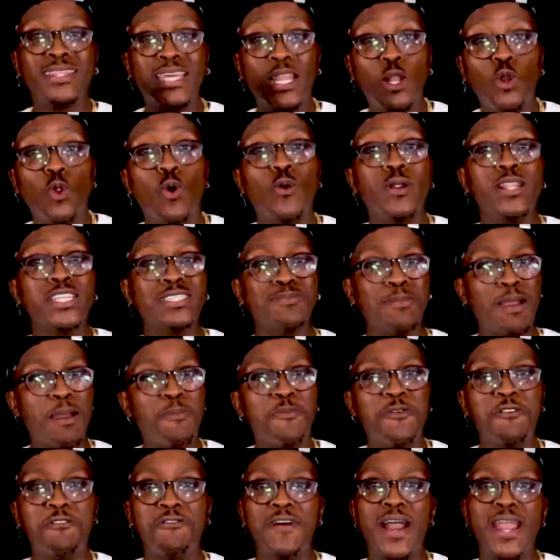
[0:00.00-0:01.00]
The Lord is my
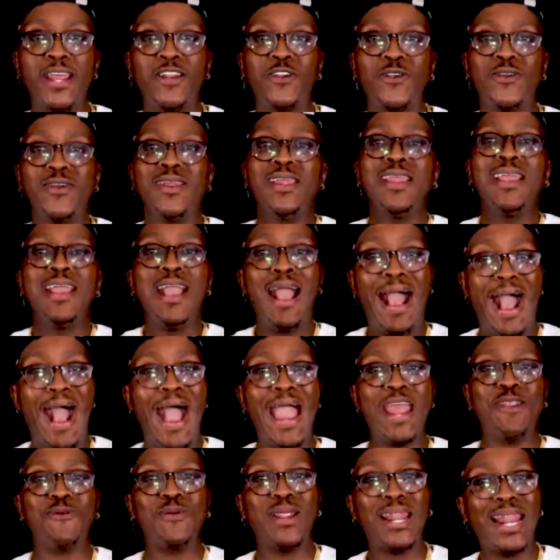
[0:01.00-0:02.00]
provider.
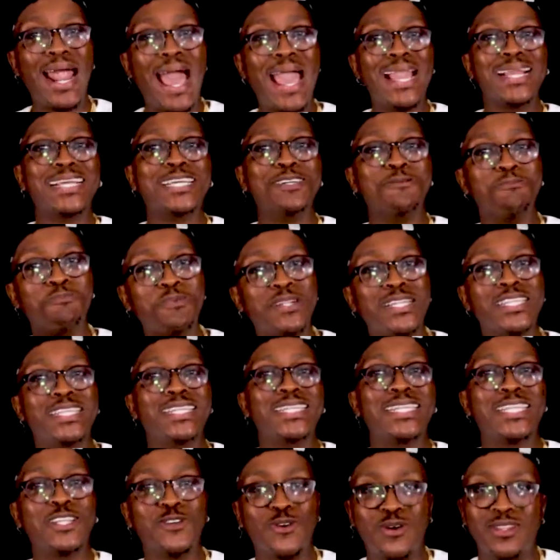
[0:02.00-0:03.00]
I rely
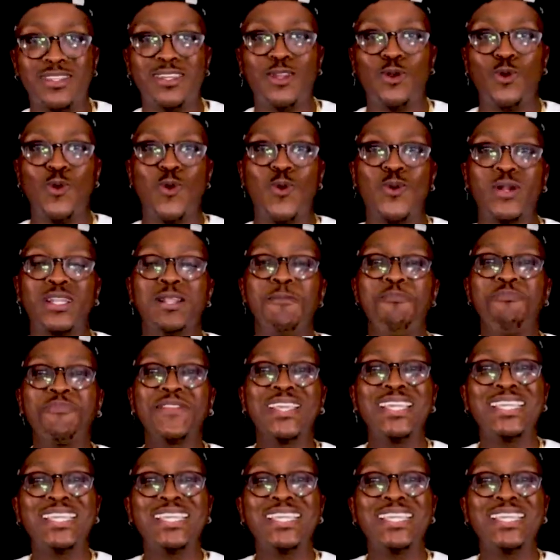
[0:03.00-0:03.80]
completely on the Lord.